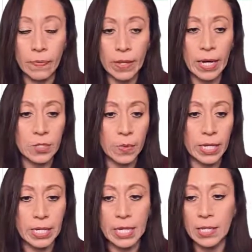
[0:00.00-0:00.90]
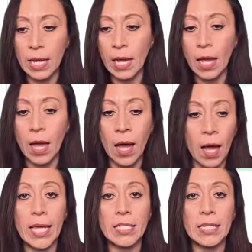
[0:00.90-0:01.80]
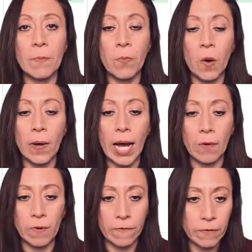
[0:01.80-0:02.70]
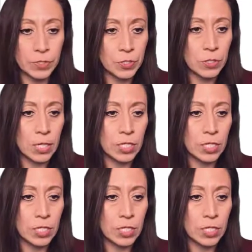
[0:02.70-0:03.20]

That is what I need. Let's invoke our function.